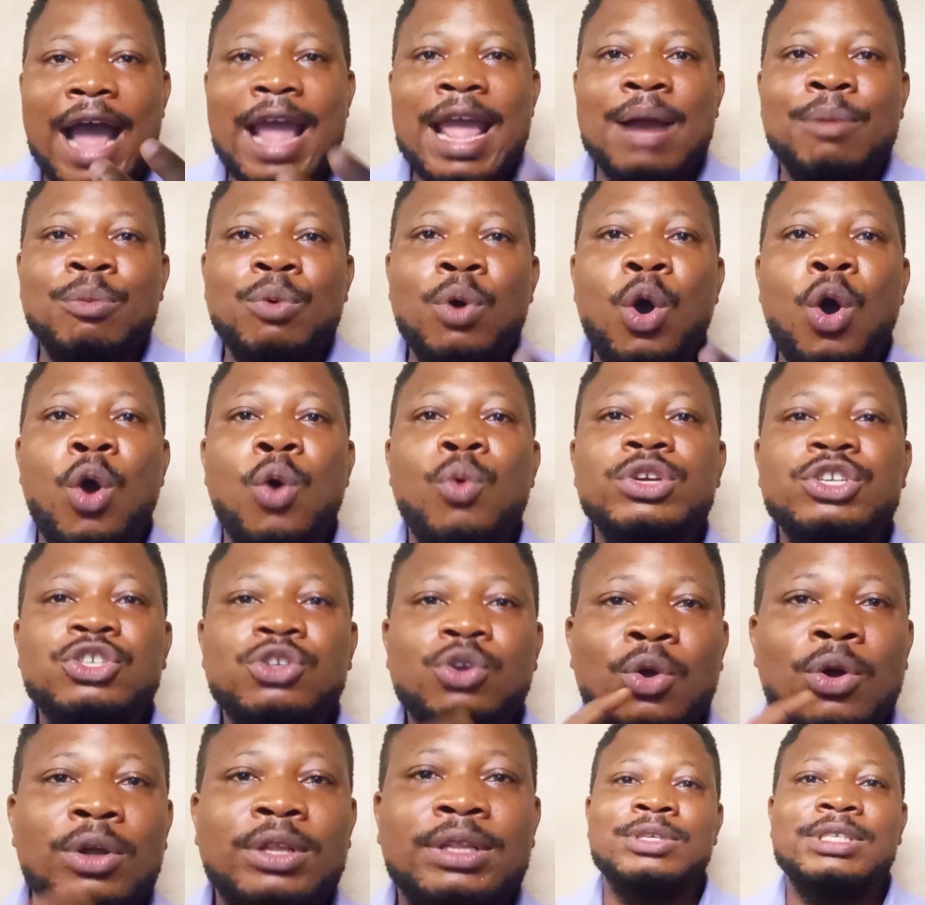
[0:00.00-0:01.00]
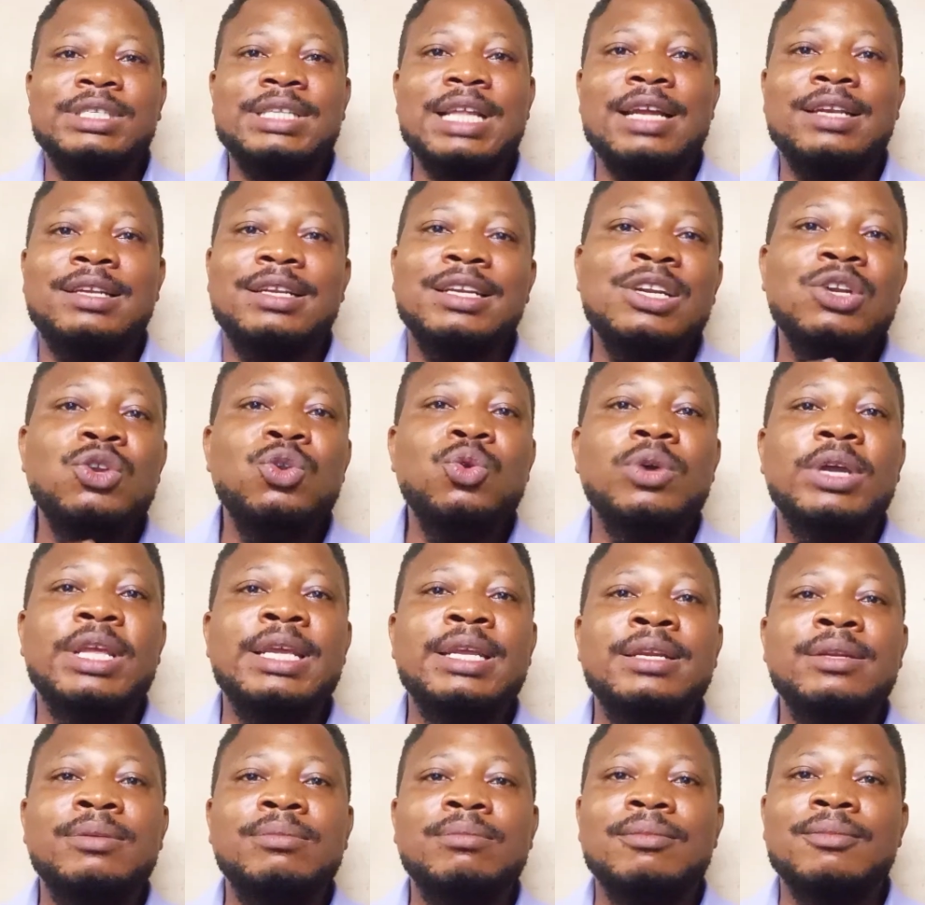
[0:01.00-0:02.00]
I am always constantly
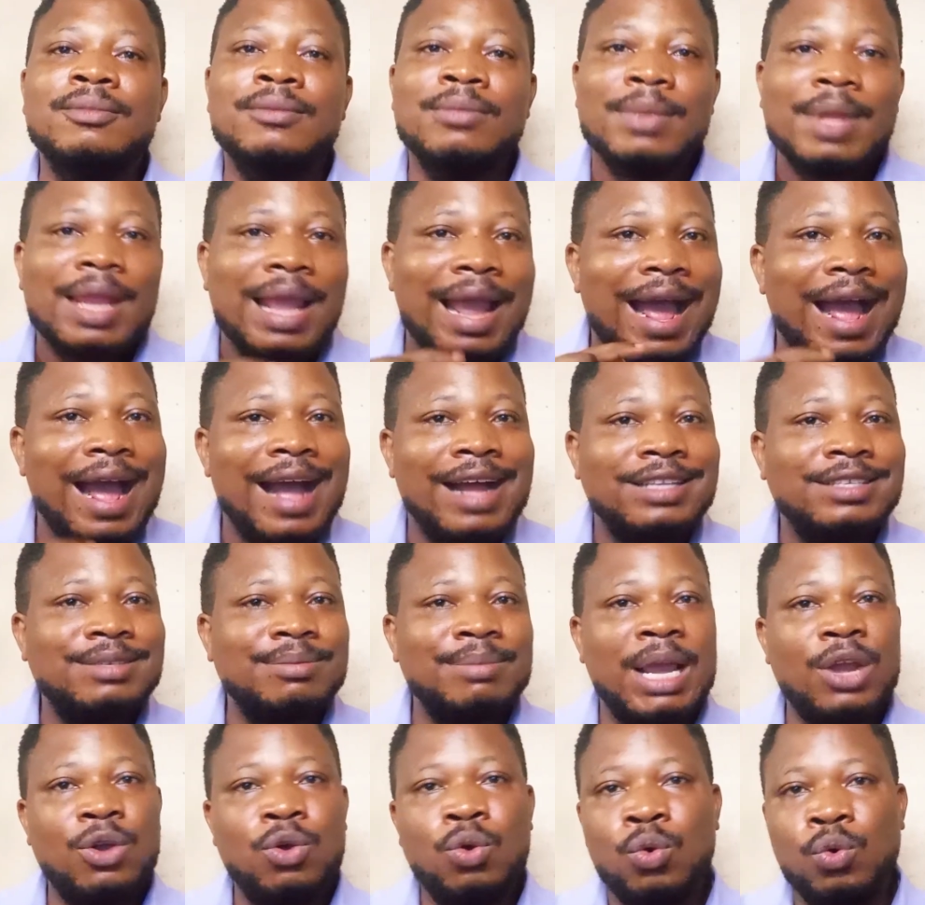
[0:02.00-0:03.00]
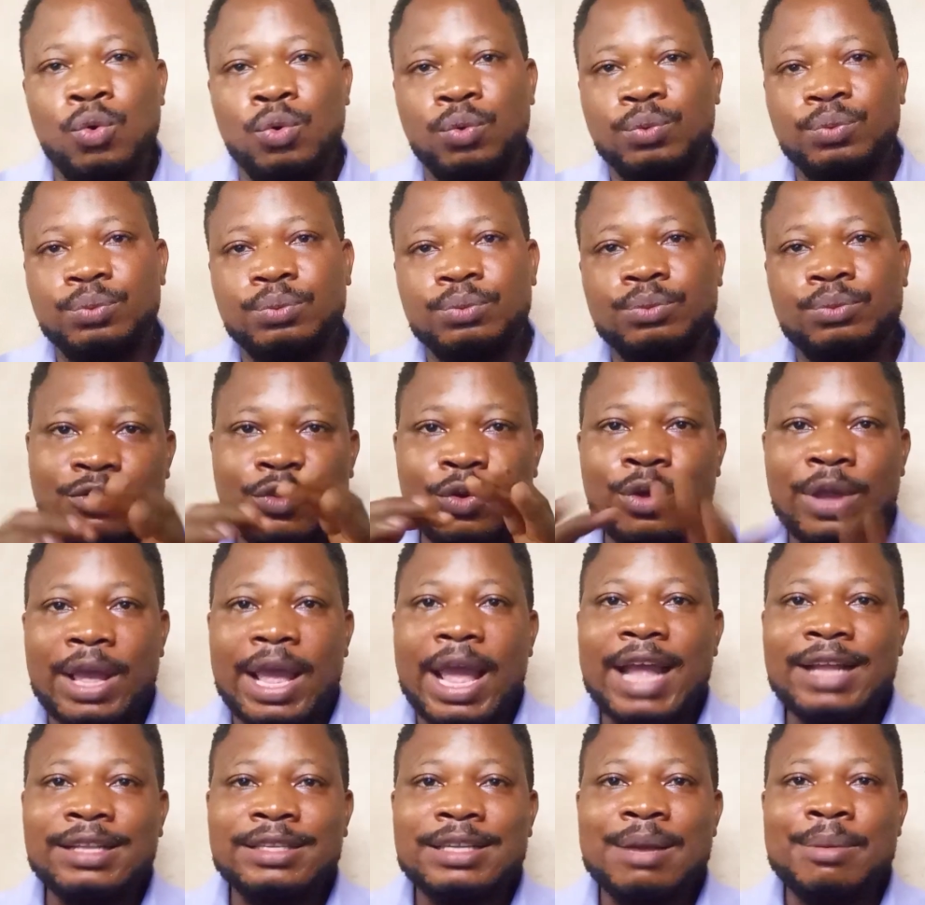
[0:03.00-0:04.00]
looking at my goal. If
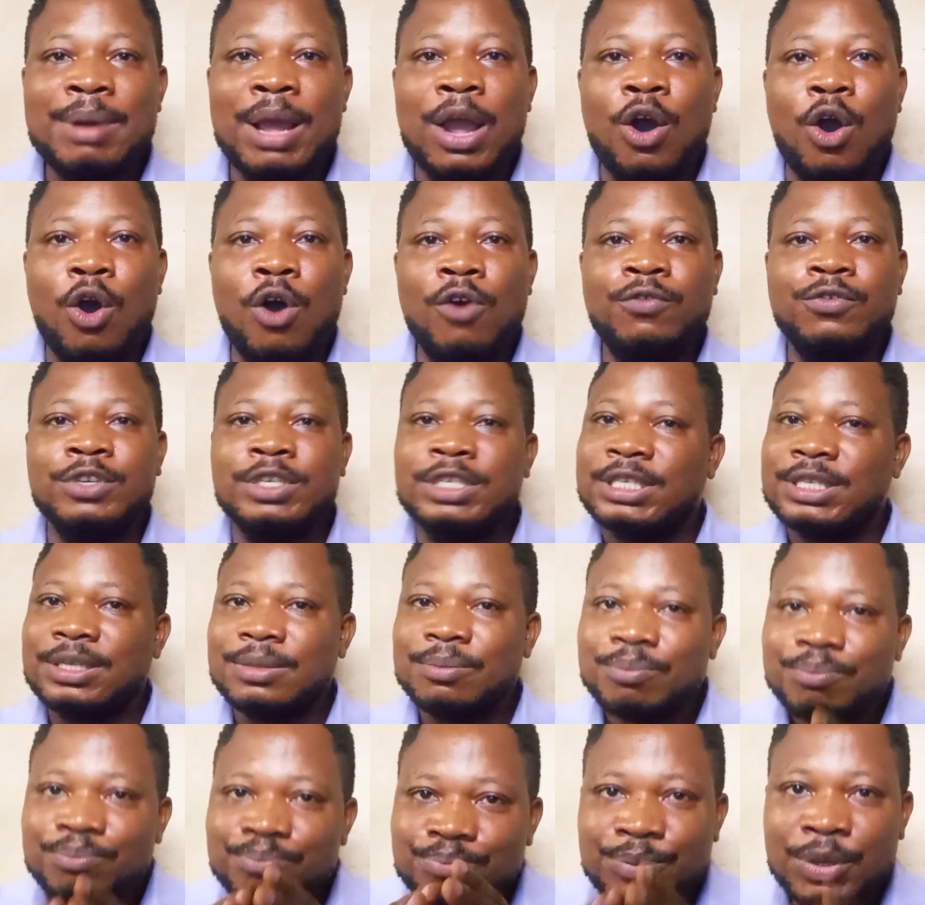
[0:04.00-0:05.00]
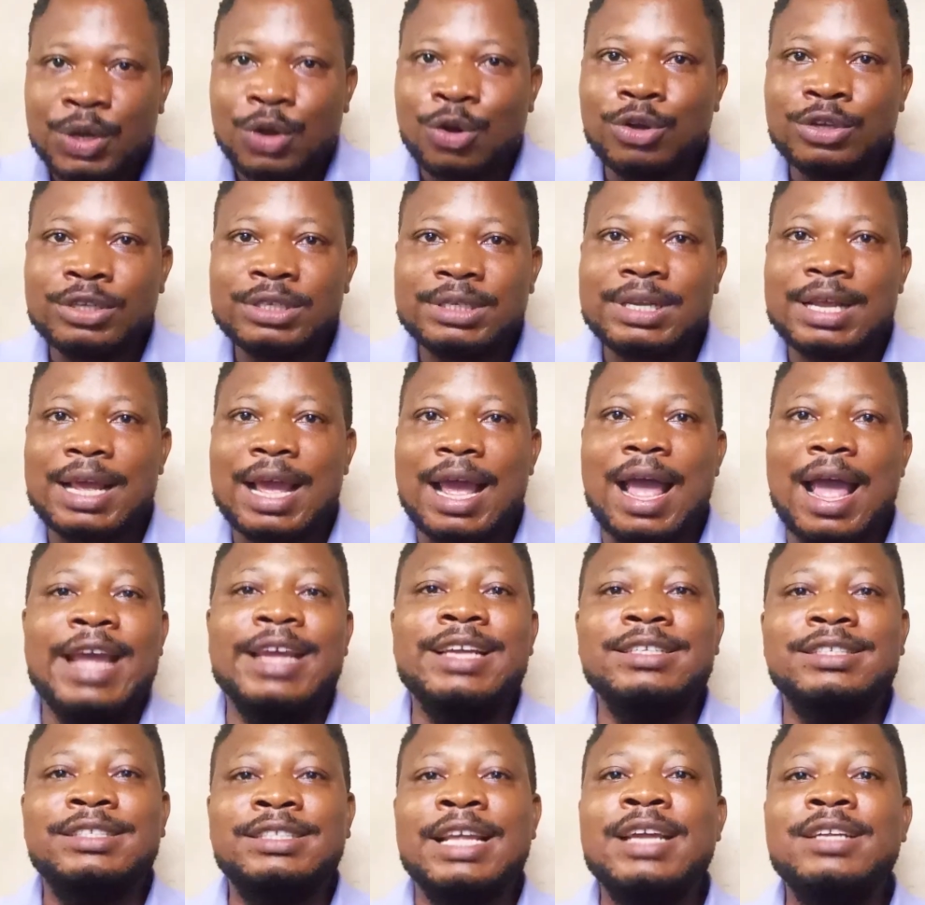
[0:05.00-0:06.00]
you enter my office, because I
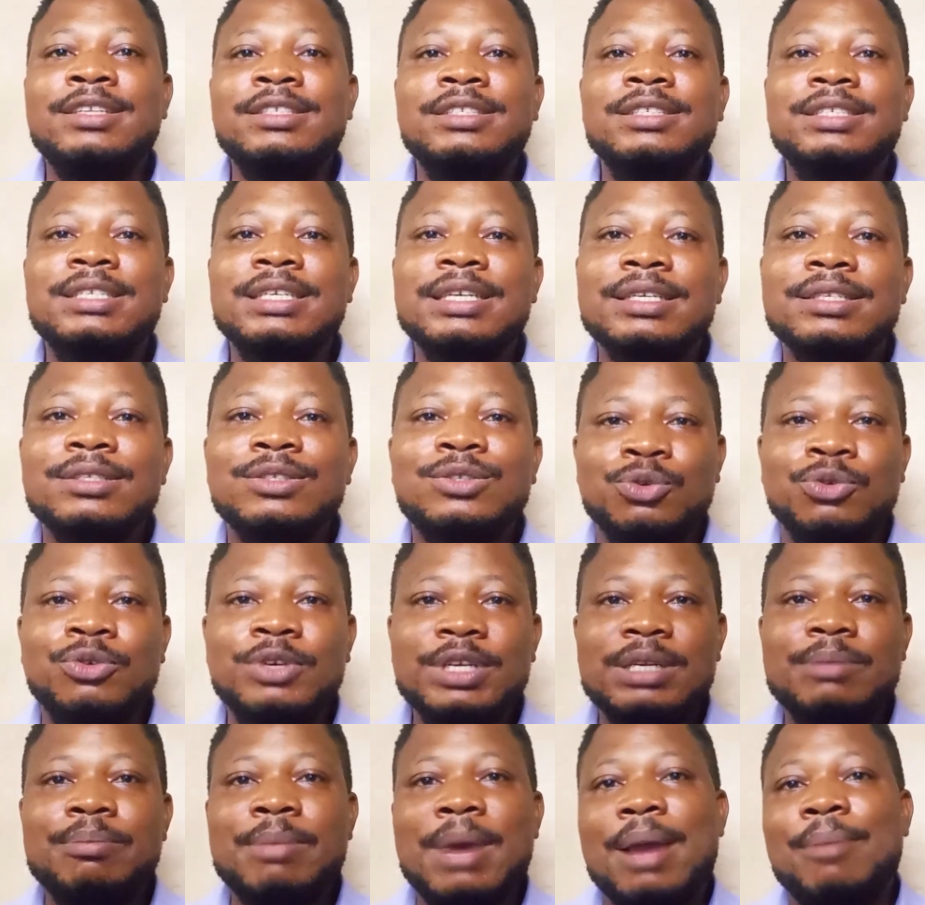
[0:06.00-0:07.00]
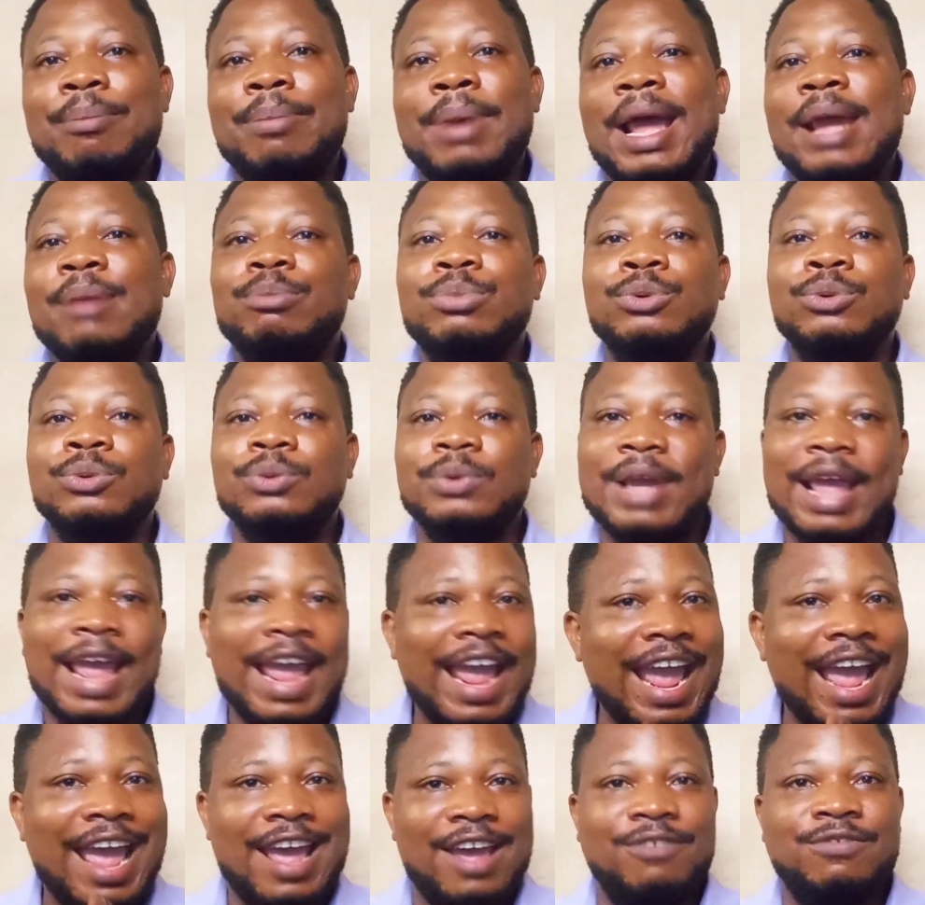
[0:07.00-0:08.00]
intend to read my Bible
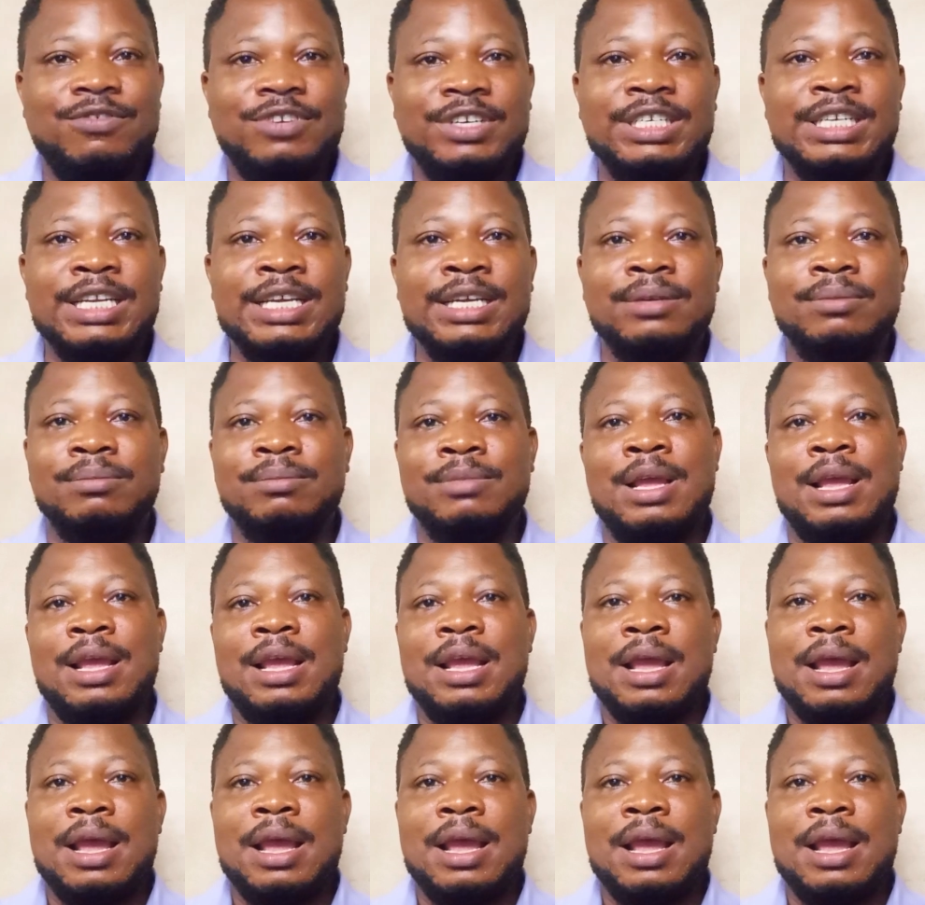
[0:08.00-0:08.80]
every day,